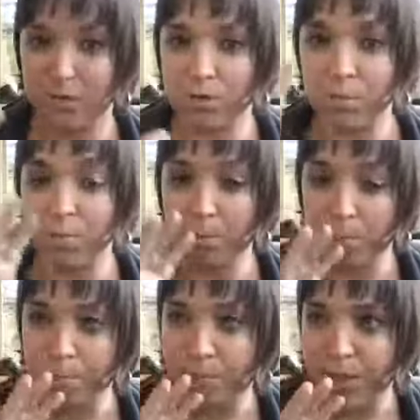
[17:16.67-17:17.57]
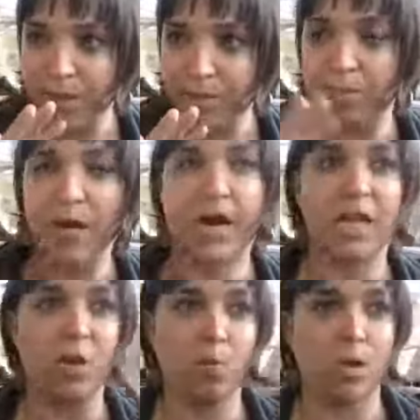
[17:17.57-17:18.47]
So the
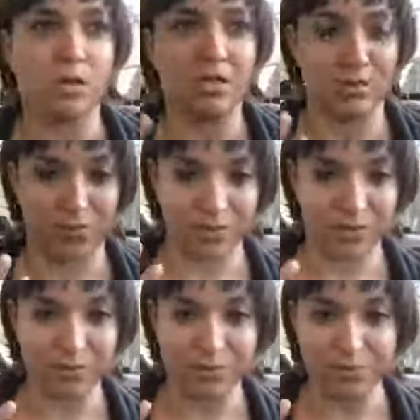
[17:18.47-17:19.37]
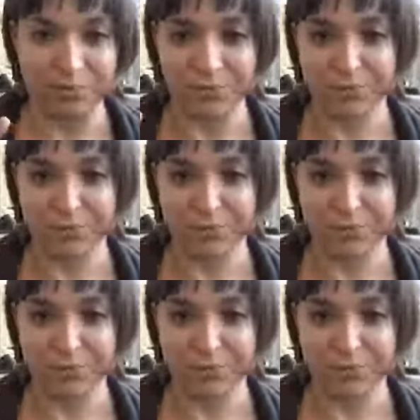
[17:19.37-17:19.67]
body will differ.